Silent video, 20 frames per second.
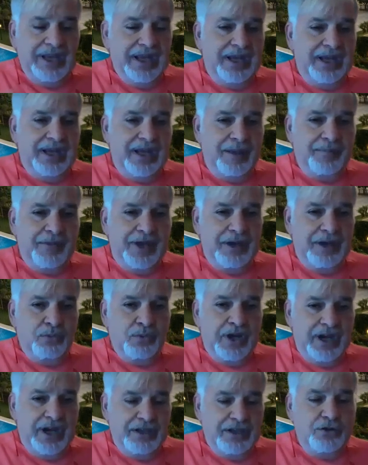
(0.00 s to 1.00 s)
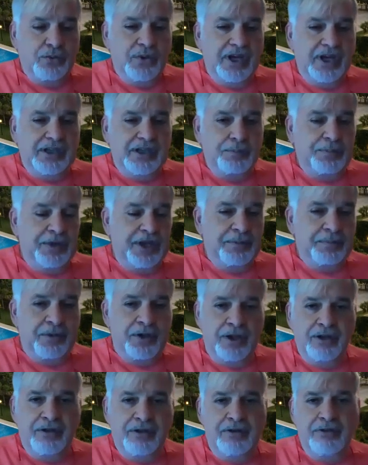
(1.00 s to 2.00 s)
Again, we're educating
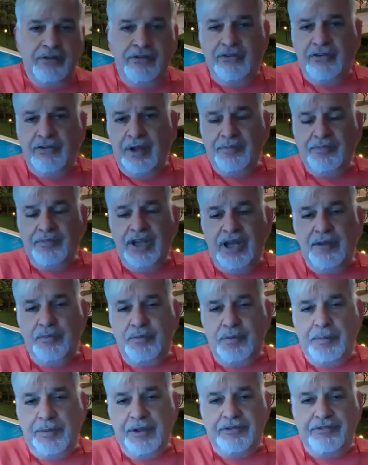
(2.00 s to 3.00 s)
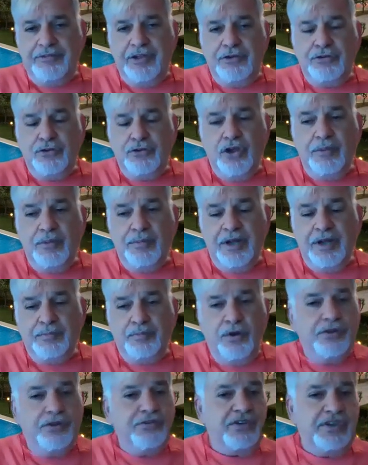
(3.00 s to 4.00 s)
people. Sometimes people still talking
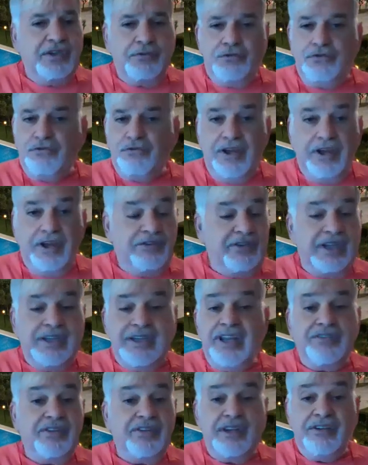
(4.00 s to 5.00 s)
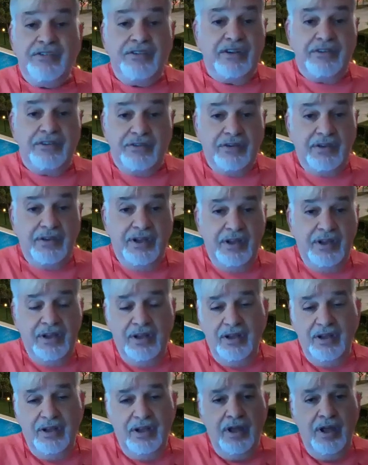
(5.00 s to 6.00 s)
about positive stress. It doesn't exist.
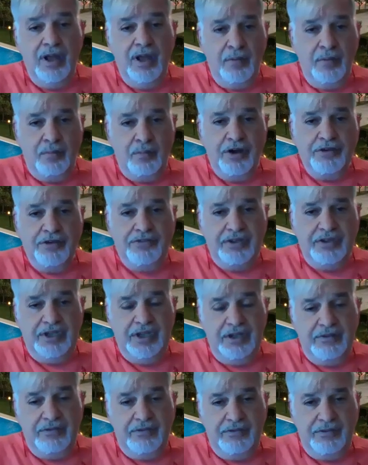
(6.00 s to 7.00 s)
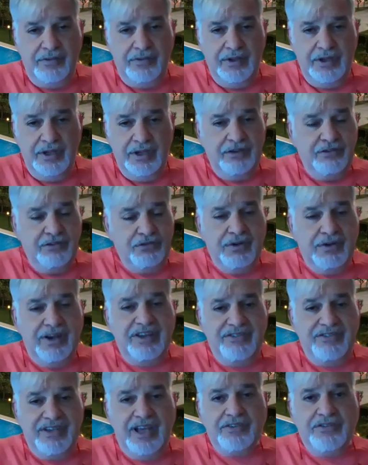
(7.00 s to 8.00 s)
Positive
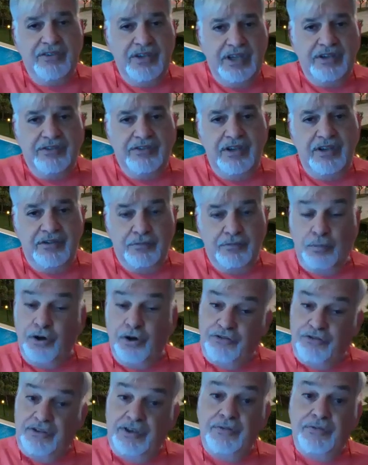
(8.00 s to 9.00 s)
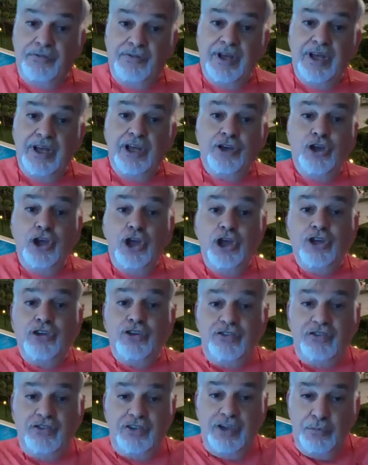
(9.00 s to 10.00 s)
stress doesn't exist. Positive
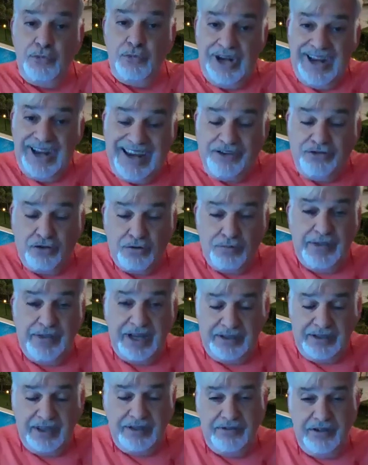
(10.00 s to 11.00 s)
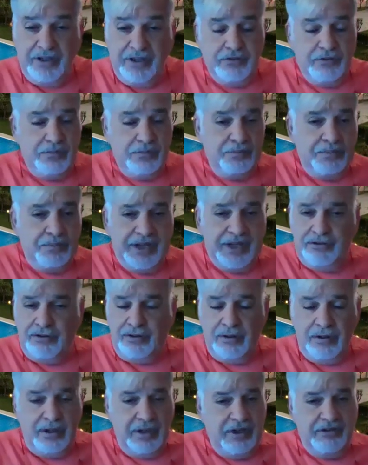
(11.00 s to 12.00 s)
stimulation might exist,
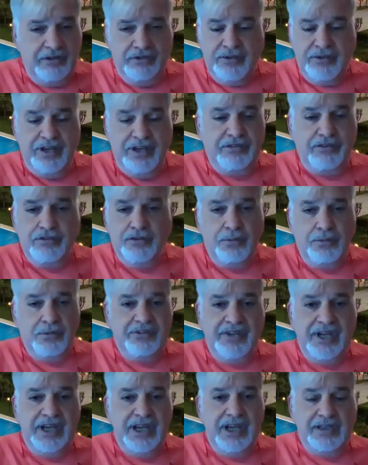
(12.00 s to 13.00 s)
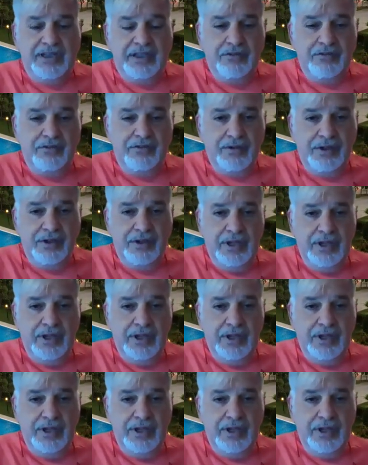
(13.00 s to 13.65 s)
but stress is always negative.